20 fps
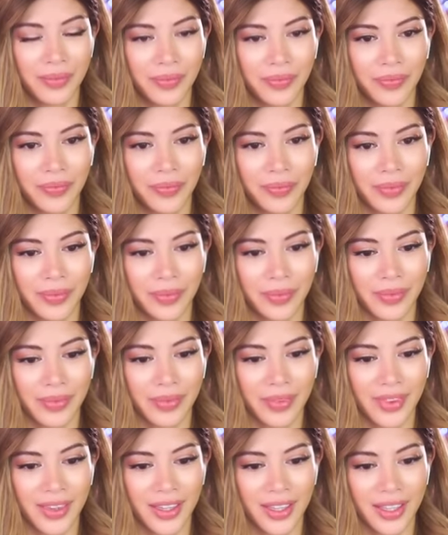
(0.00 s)

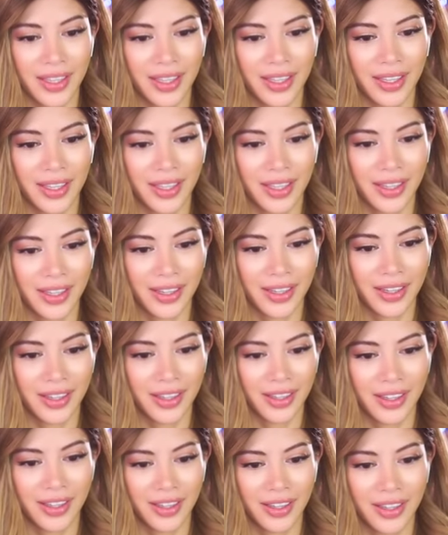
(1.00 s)

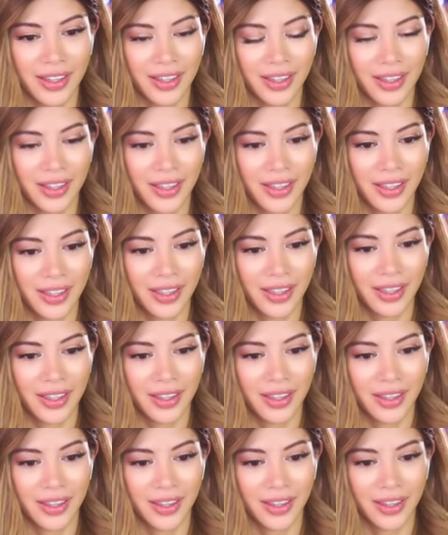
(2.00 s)

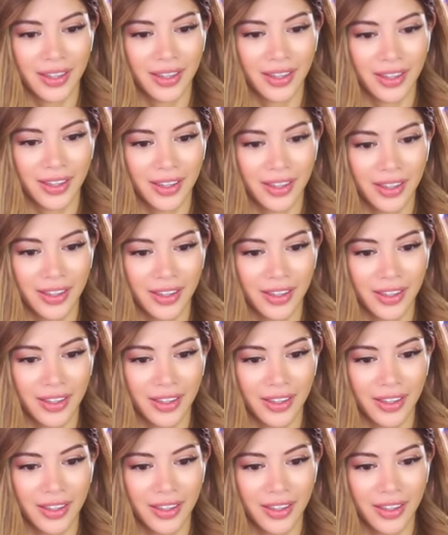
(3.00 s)
(not speaking)